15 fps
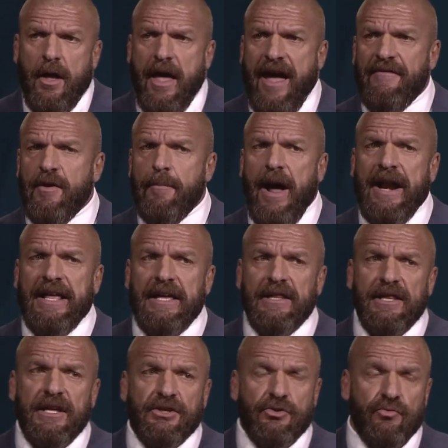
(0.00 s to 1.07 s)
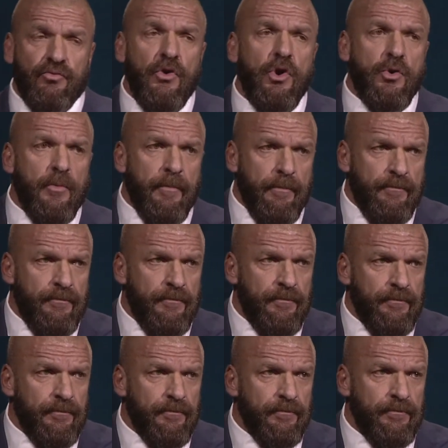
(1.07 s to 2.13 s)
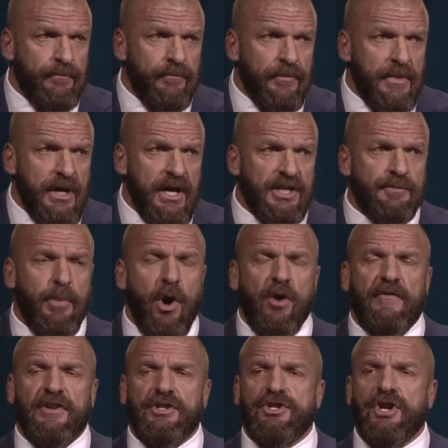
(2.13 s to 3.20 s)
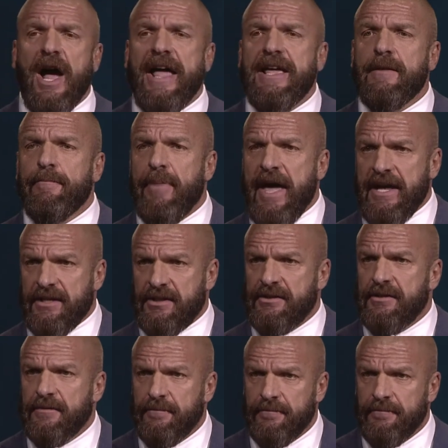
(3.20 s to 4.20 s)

Everybody in this room is part of a giant base.